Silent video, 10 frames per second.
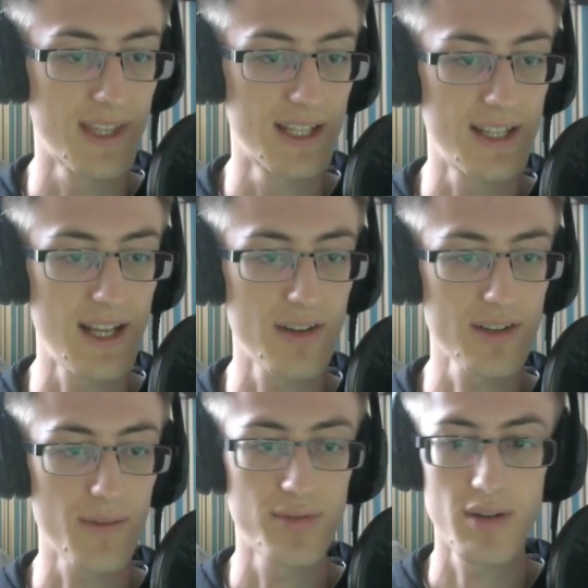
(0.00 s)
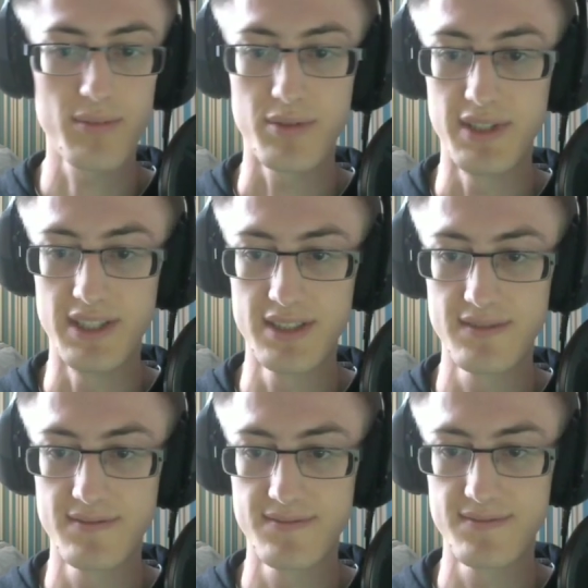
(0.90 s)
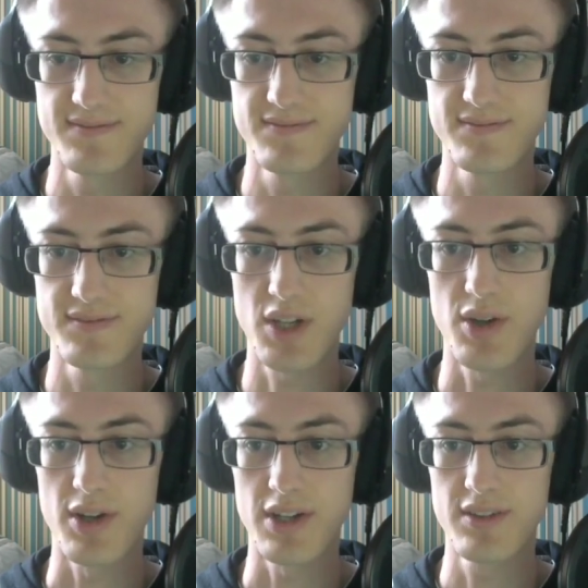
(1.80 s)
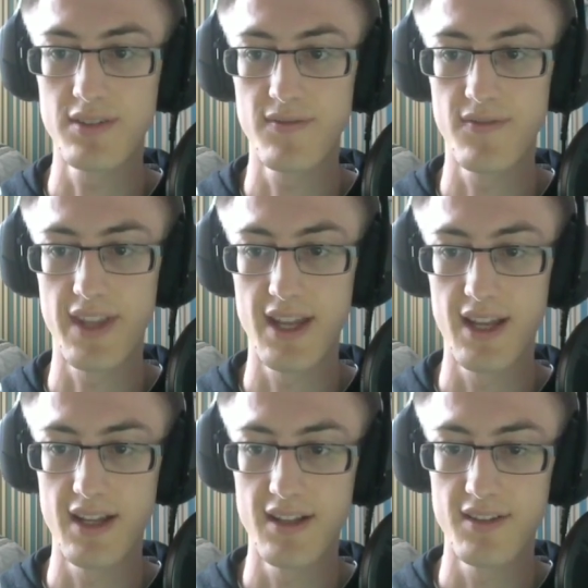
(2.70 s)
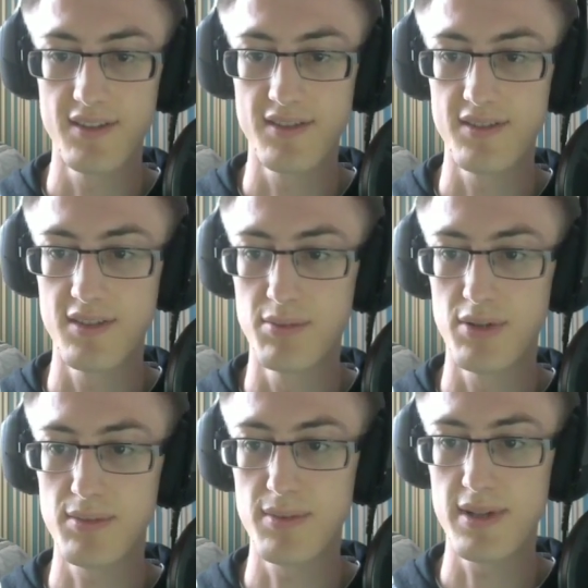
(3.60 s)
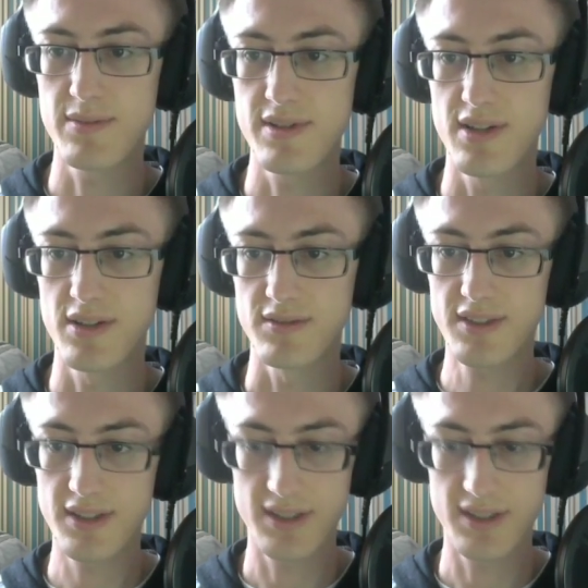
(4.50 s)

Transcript: Now I've got a problem here. Oh no, I don't. The problem has been solved